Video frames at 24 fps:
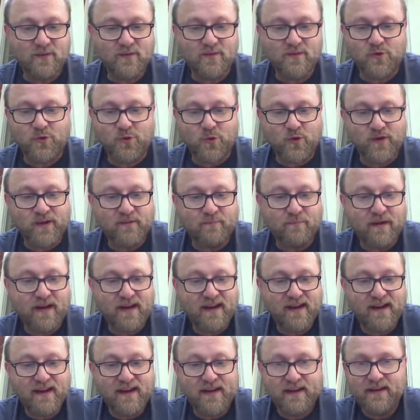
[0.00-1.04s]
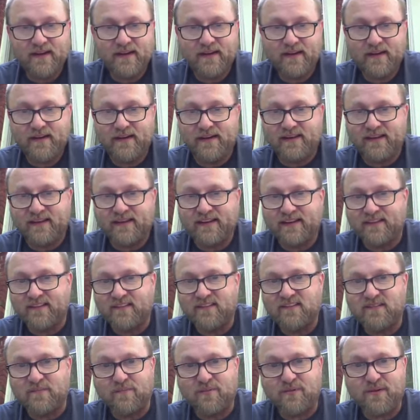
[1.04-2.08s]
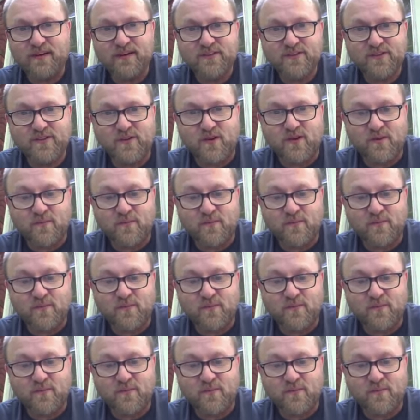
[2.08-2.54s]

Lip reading: joint pain. It can suppress your